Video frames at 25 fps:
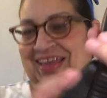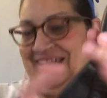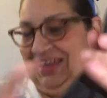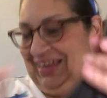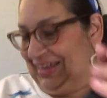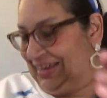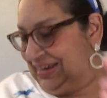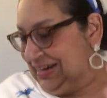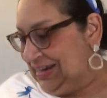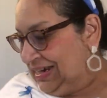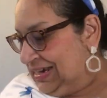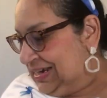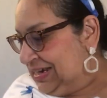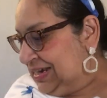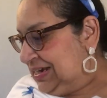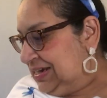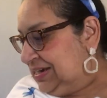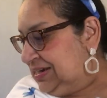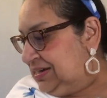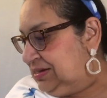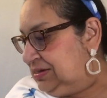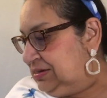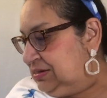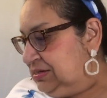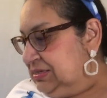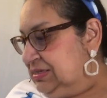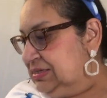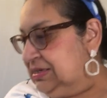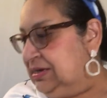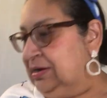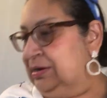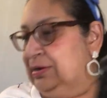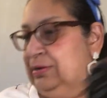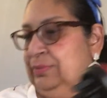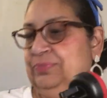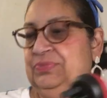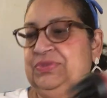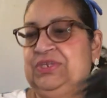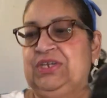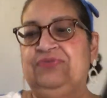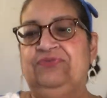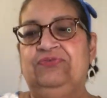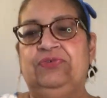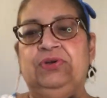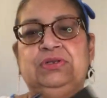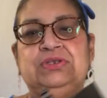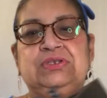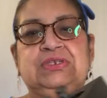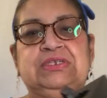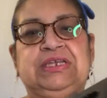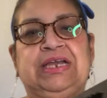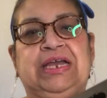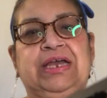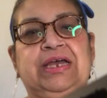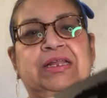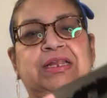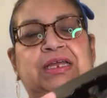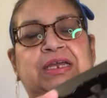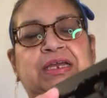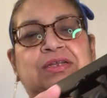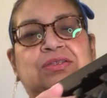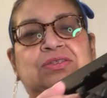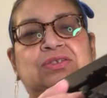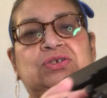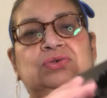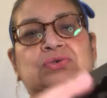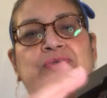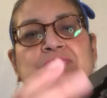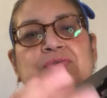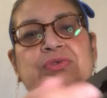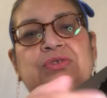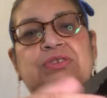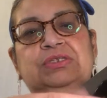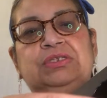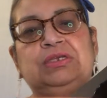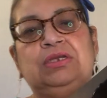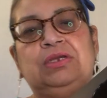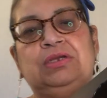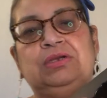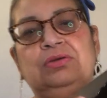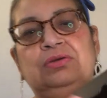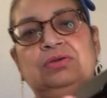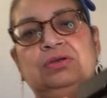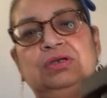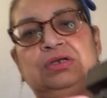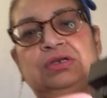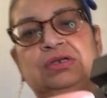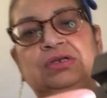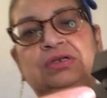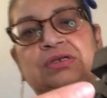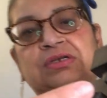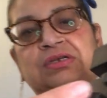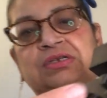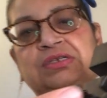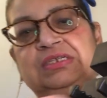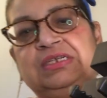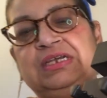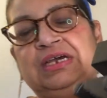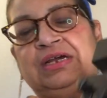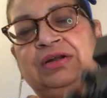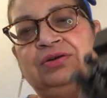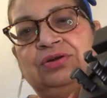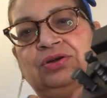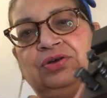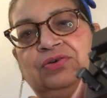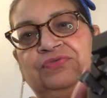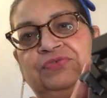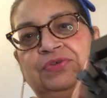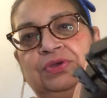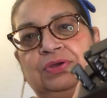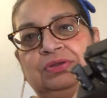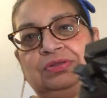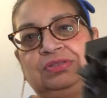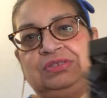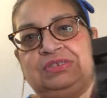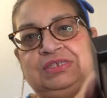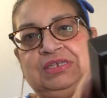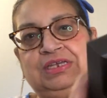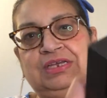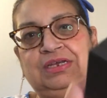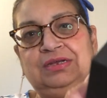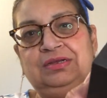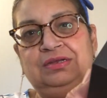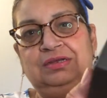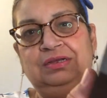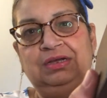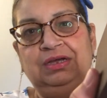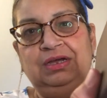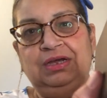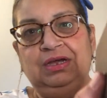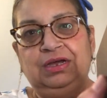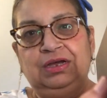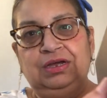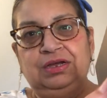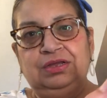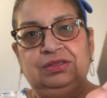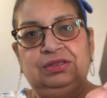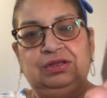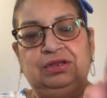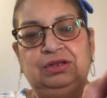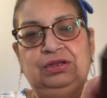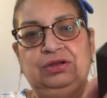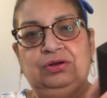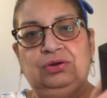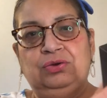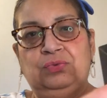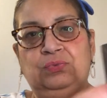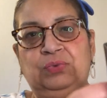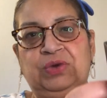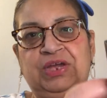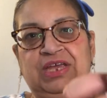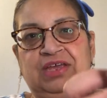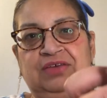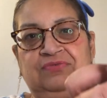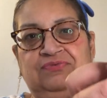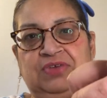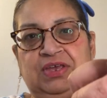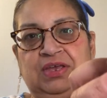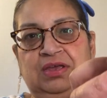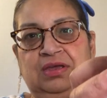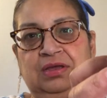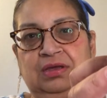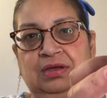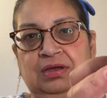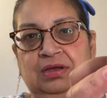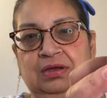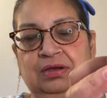And it has different styling tools. Here is, I don't know if you could see it, the little wavy